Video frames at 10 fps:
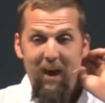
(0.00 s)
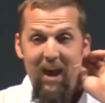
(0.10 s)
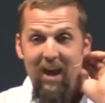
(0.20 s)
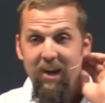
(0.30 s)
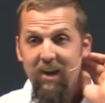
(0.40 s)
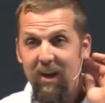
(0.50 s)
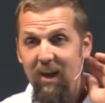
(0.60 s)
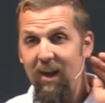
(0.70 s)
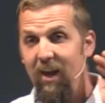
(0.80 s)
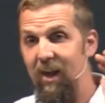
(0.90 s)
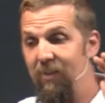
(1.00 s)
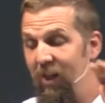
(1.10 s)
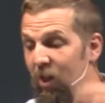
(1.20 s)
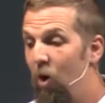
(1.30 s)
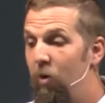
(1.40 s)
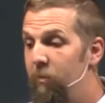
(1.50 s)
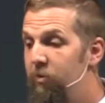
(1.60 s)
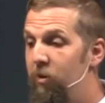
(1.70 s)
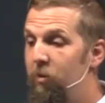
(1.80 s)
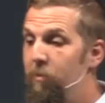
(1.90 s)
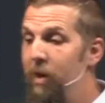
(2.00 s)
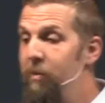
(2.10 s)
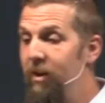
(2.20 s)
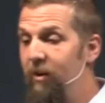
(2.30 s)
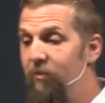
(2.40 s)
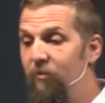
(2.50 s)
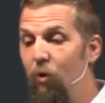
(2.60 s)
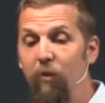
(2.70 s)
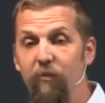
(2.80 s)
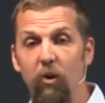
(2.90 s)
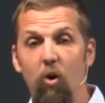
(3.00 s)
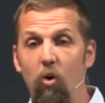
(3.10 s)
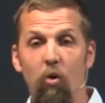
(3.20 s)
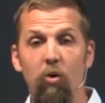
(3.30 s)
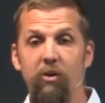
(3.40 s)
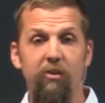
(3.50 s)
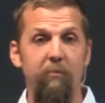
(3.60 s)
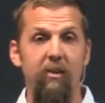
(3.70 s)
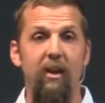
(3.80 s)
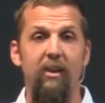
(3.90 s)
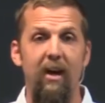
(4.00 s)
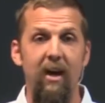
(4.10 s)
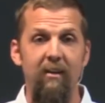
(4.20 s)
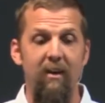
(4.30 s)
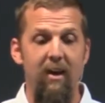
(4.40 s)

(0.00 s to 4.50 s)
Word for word: and they lowered him through, maybe a four foot hole or something like that.